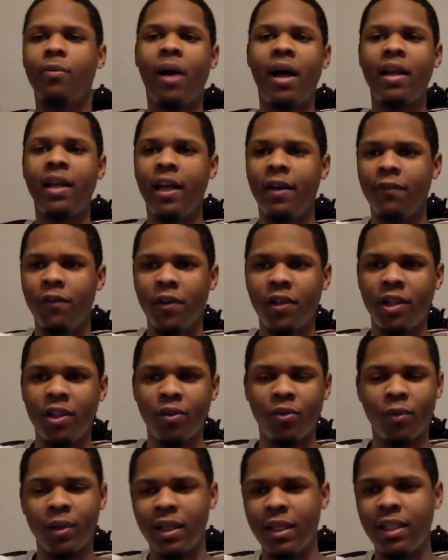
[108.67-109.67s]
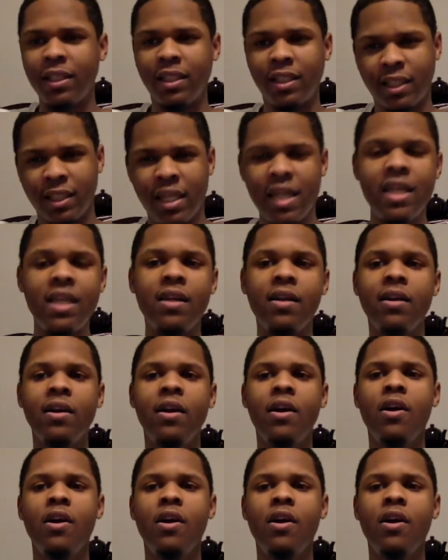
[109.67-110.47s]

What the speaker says: I never could really see